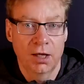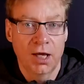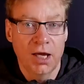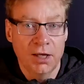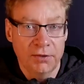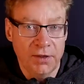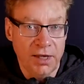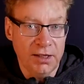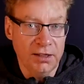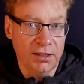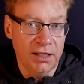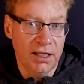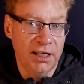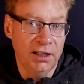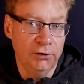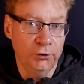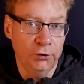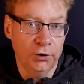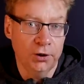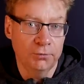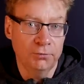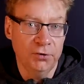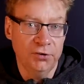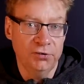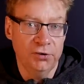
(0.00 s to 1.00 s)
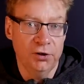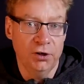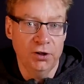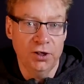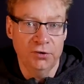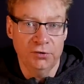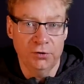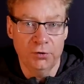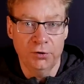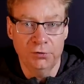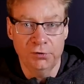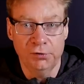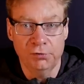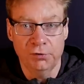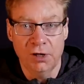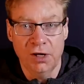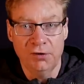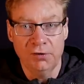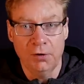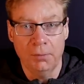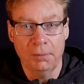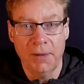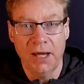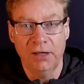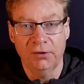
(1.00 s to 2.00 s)
Then Elon can return his
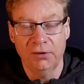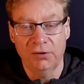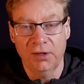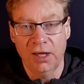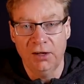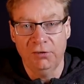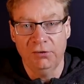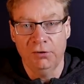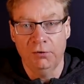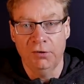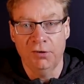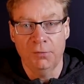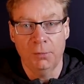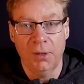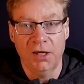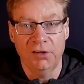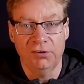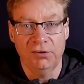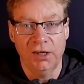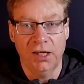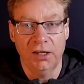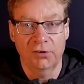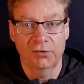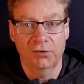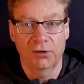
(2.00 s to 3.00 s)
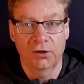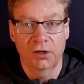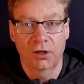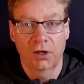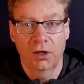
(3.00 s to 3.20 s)
concentration back to Tesla and SpaceX.